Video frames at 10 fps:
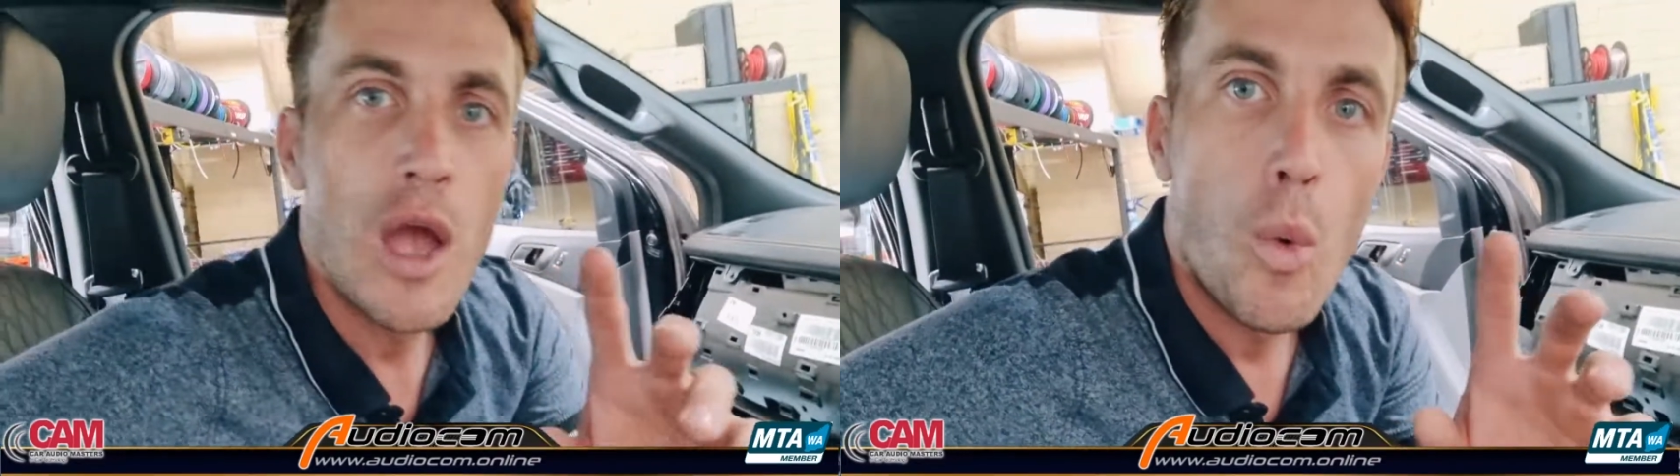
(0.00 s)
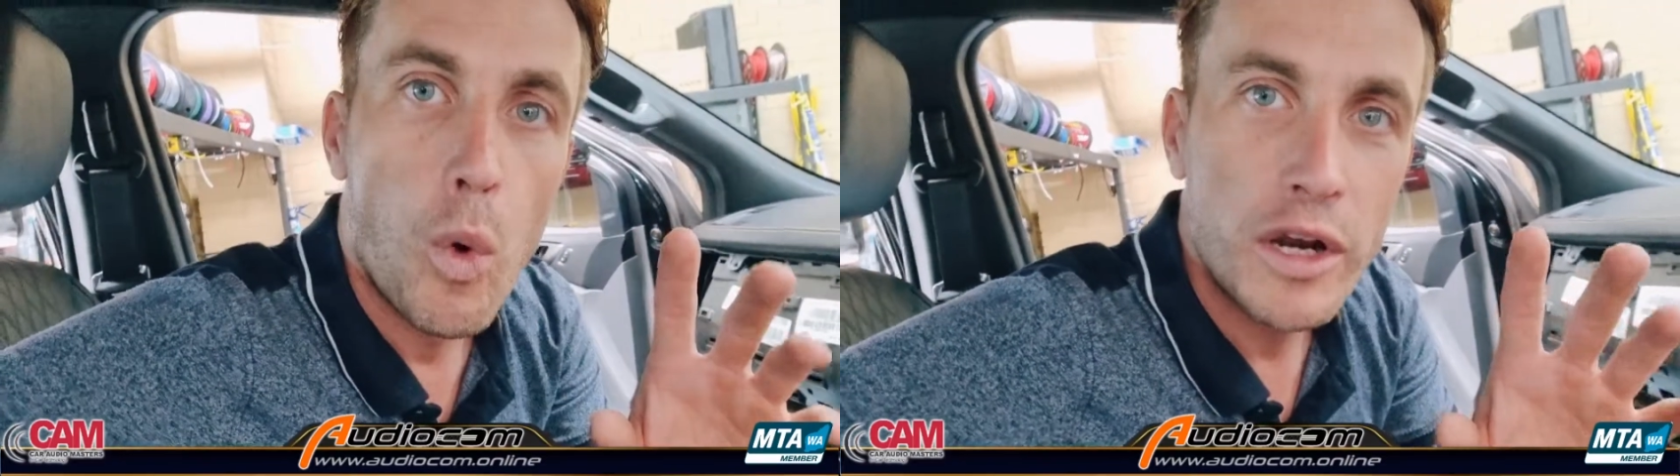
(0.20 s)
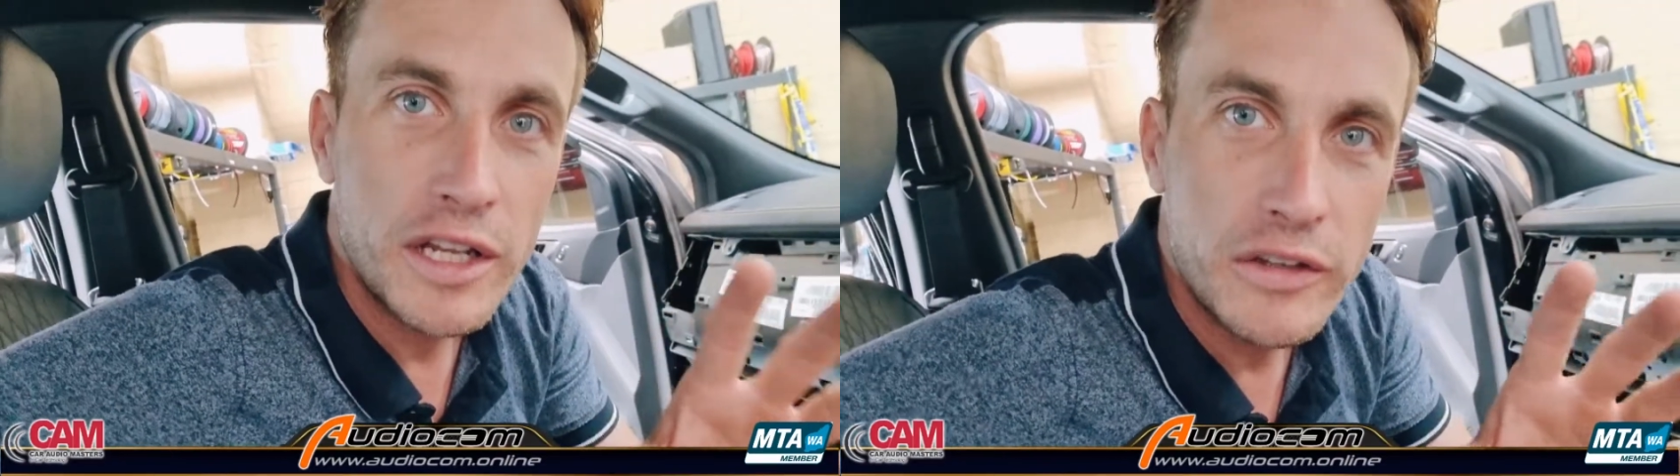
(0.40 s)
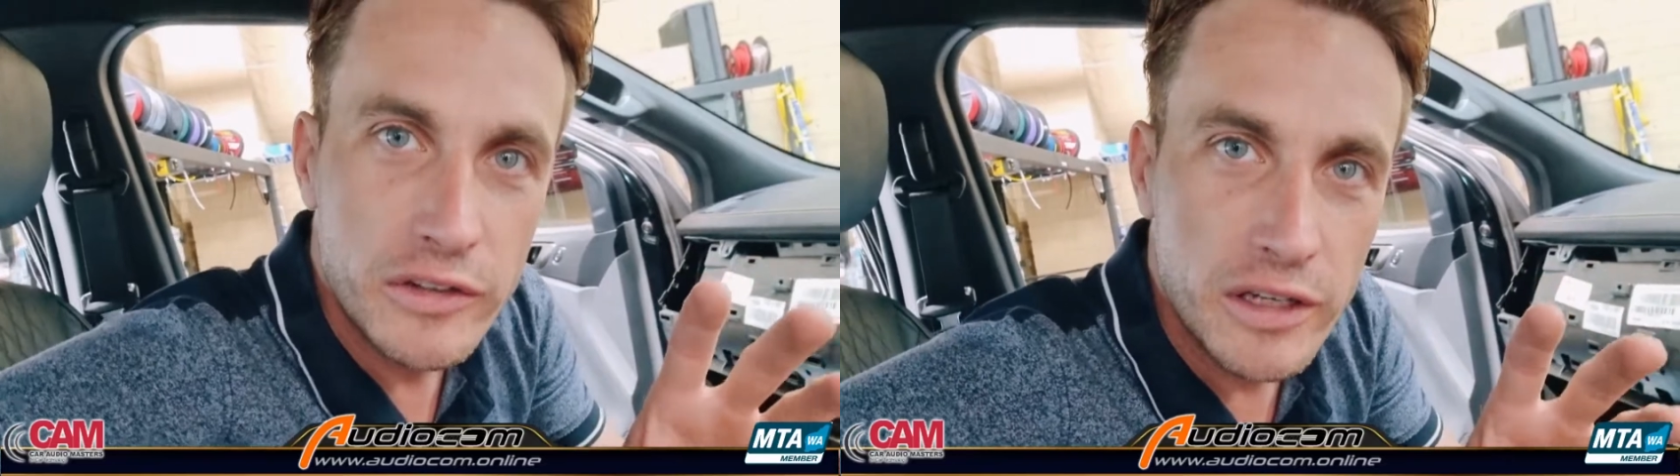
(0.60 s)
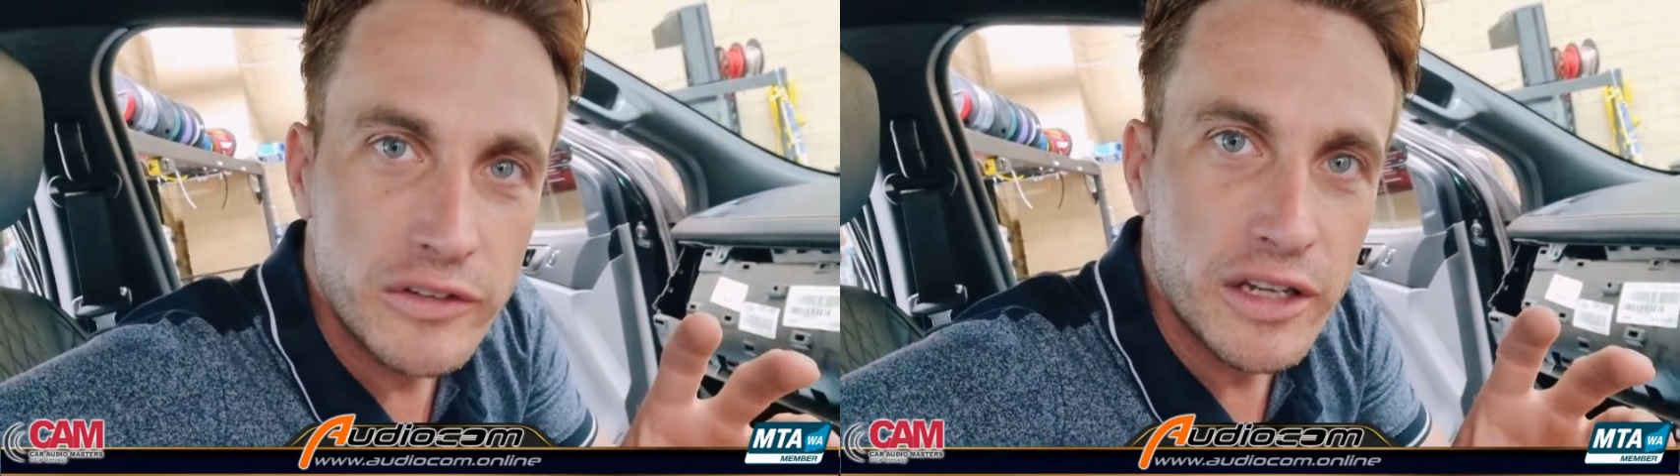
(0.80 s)
What it
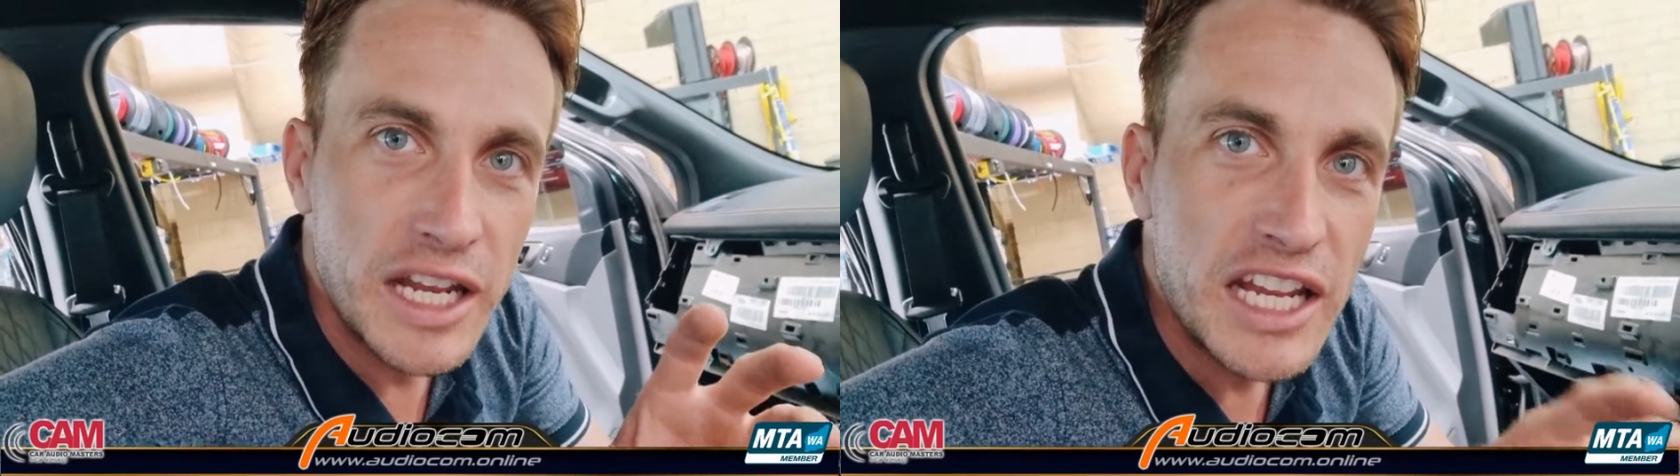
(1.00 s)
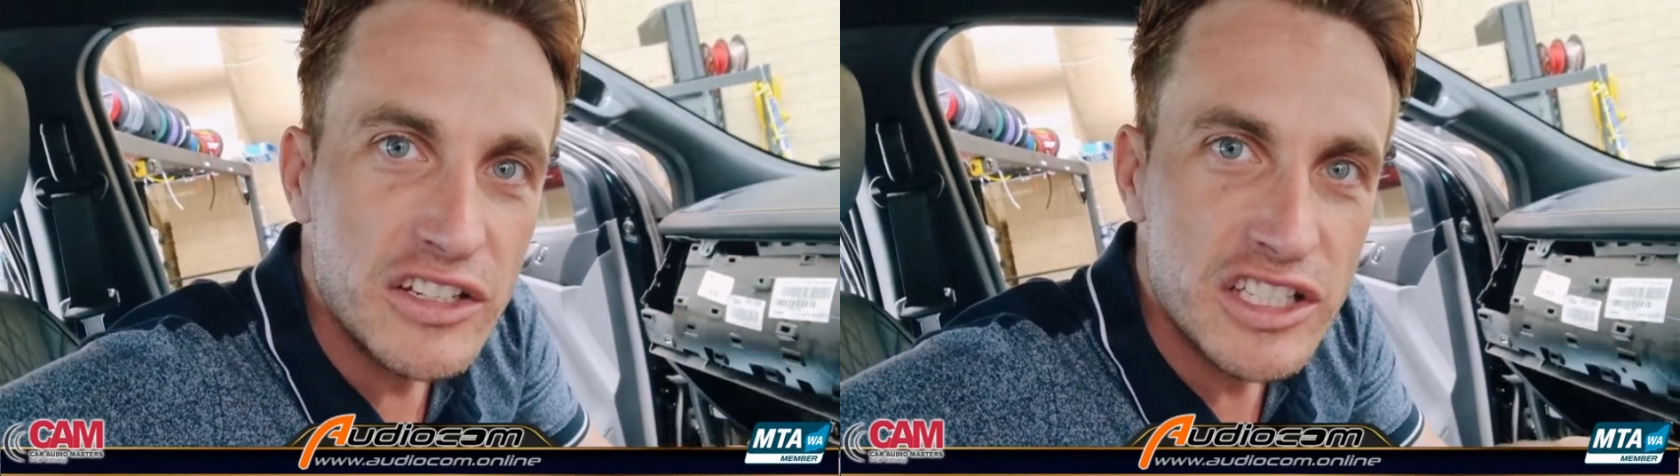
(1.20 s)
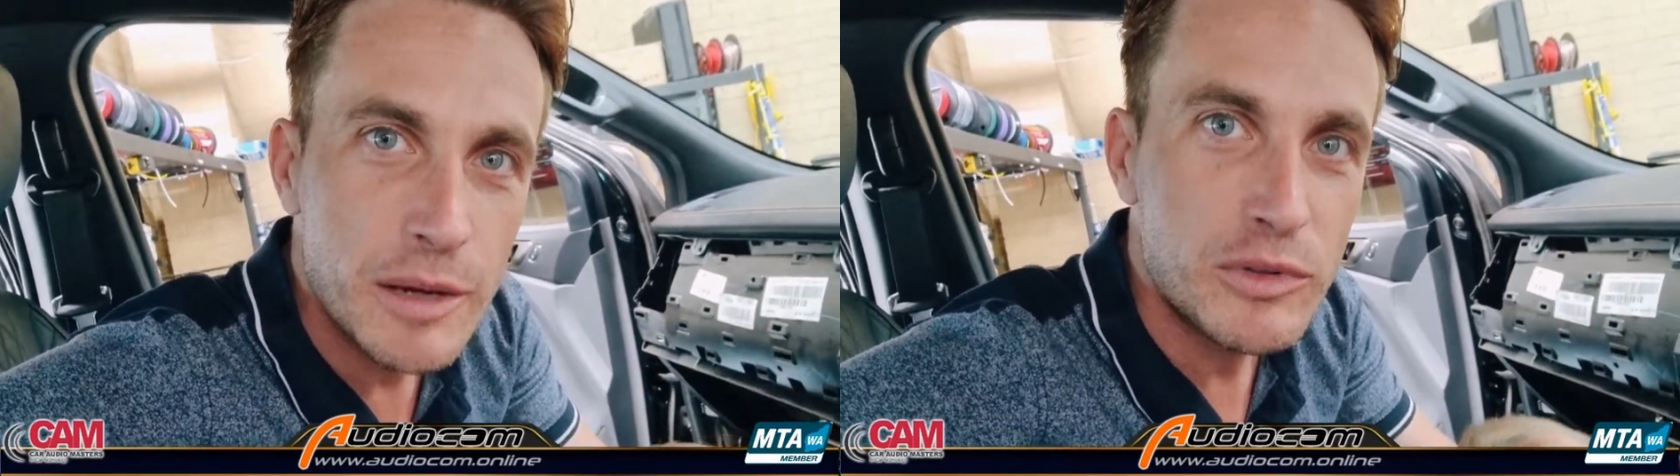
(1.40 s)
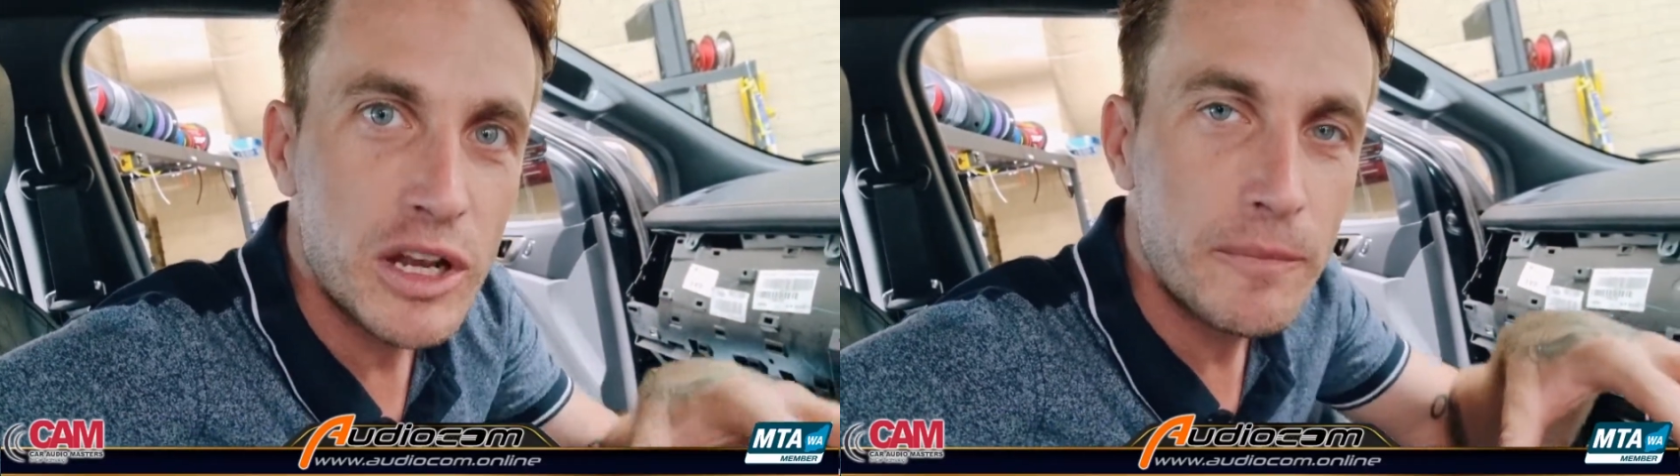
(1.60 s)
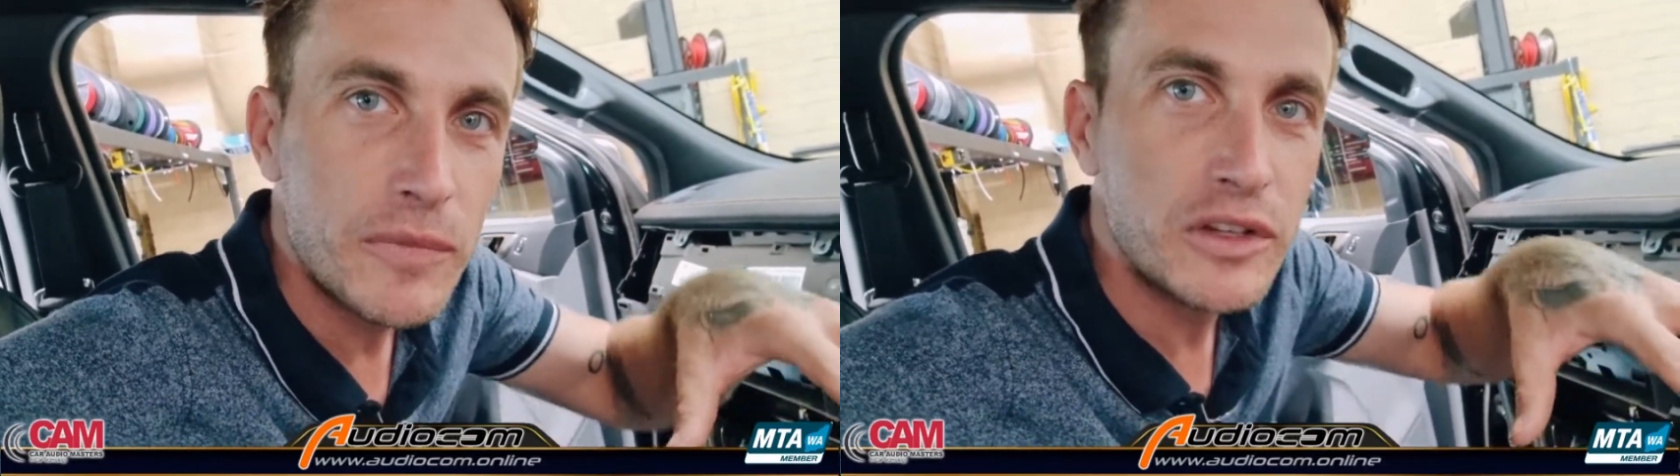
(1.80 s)
is an
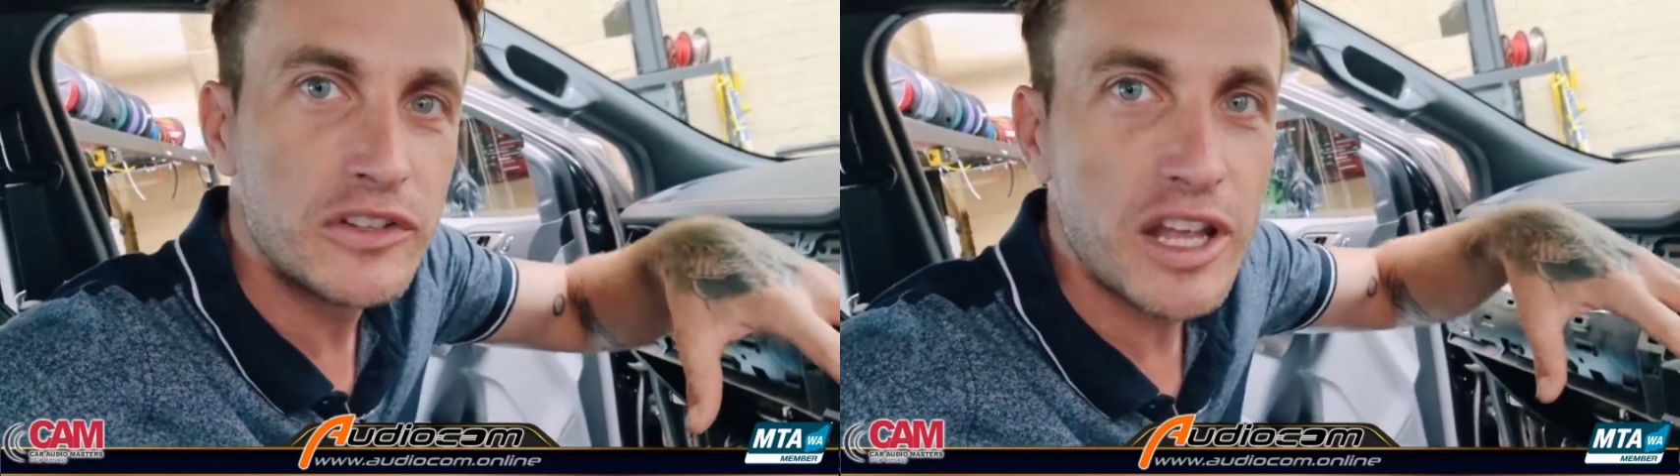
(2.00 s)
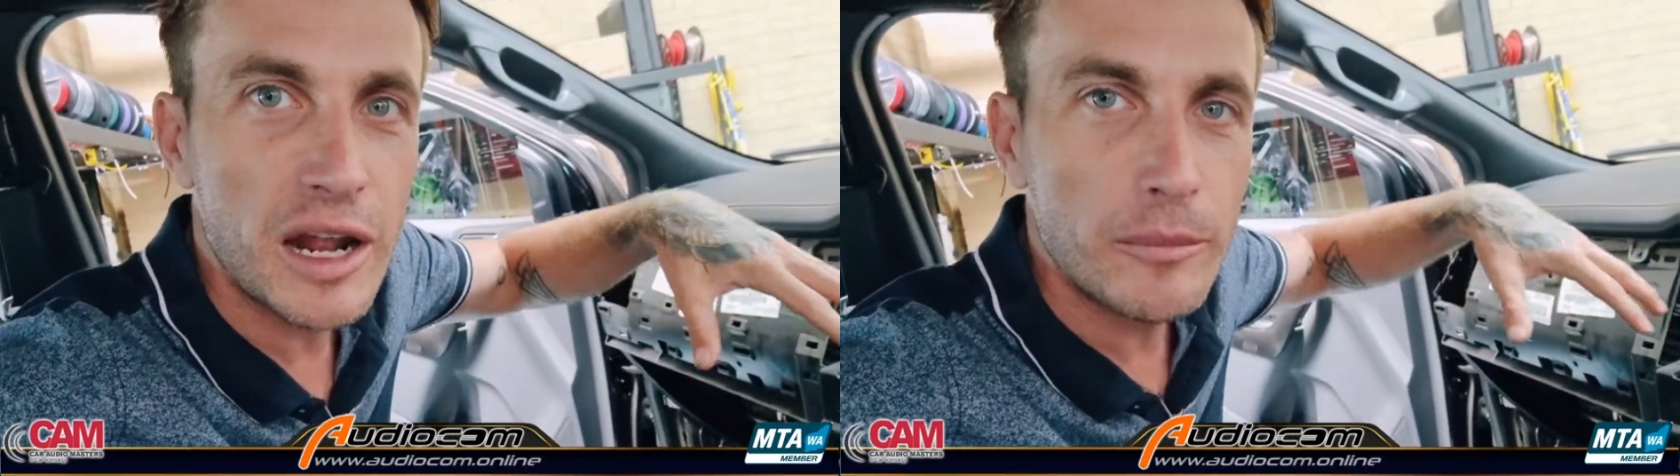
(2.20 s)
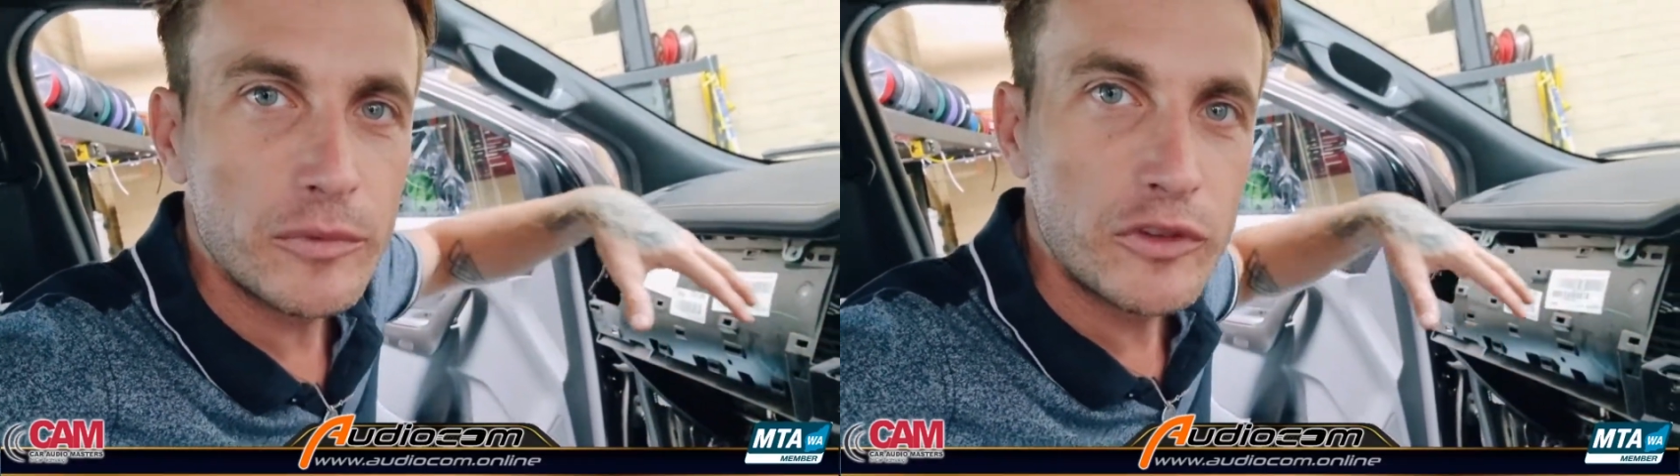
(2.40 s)
interceptor setup